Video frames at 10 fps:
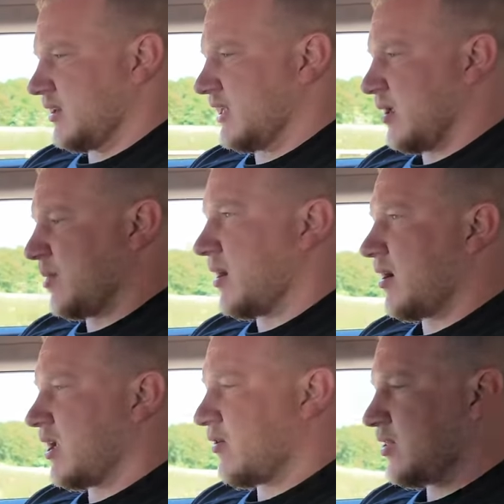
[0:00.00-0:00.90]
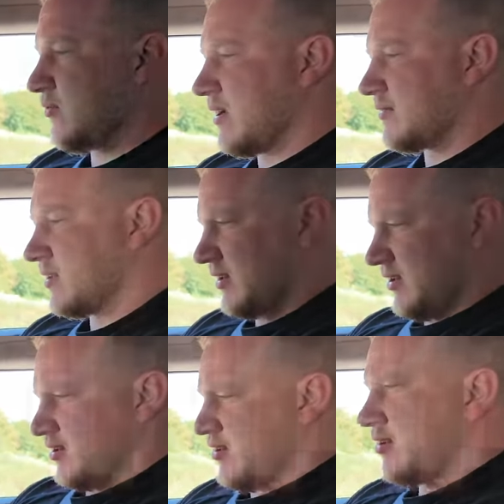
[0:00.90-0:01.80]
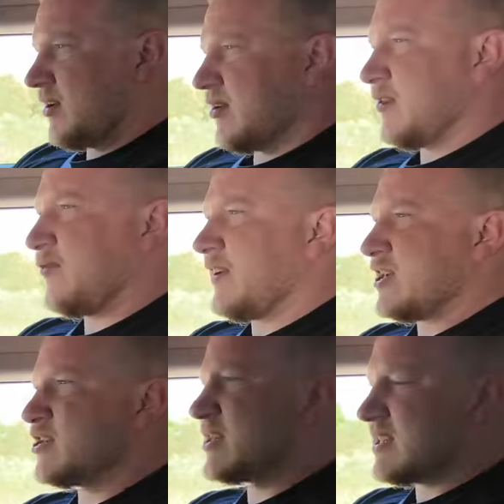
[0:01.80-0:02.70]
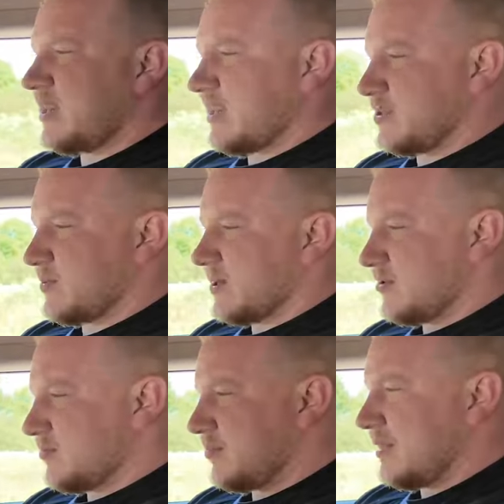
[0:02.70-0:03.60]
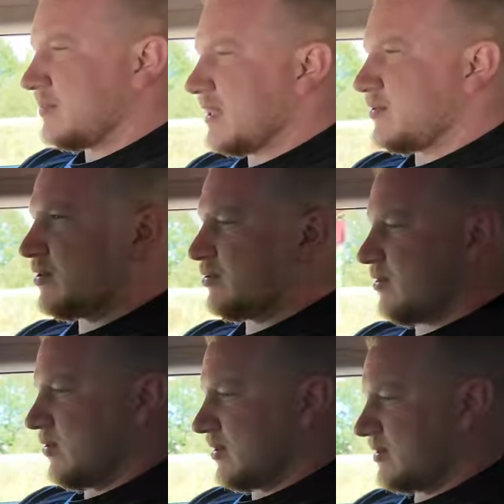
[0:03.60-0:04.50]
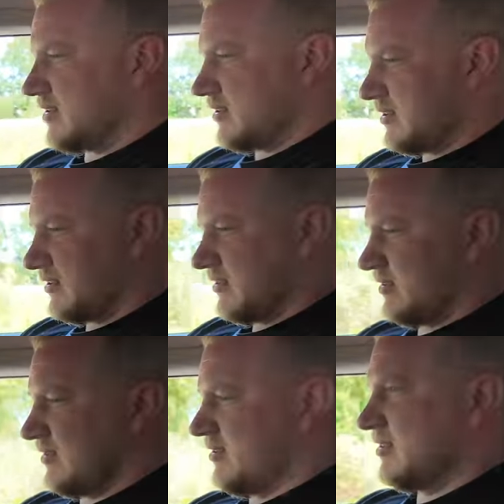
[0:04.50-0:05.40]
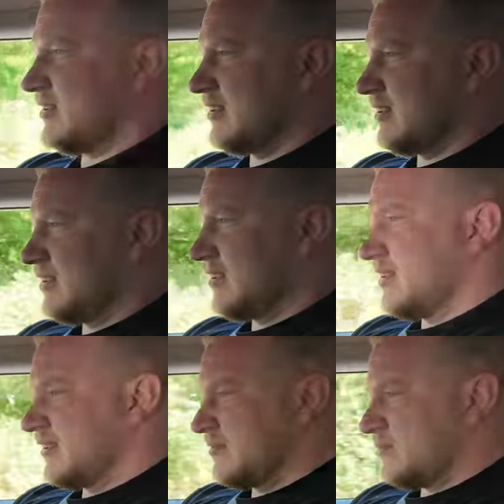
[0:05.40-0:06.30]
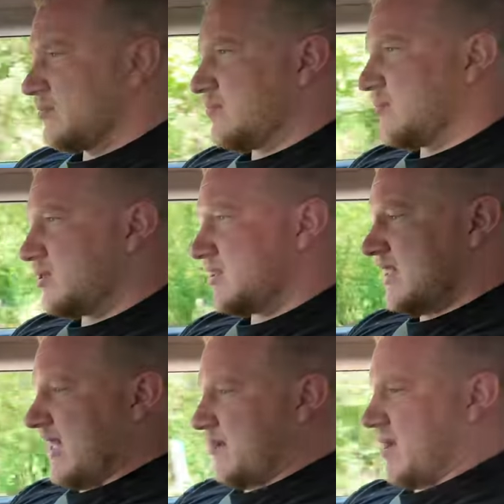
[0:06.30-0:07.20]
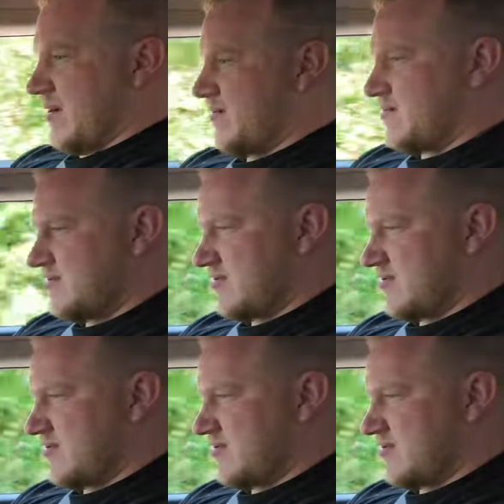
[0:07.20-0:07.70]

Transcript: get it a bit higher in the revs. Oh, it flashes its lights when you blip down the throttle. What's that about?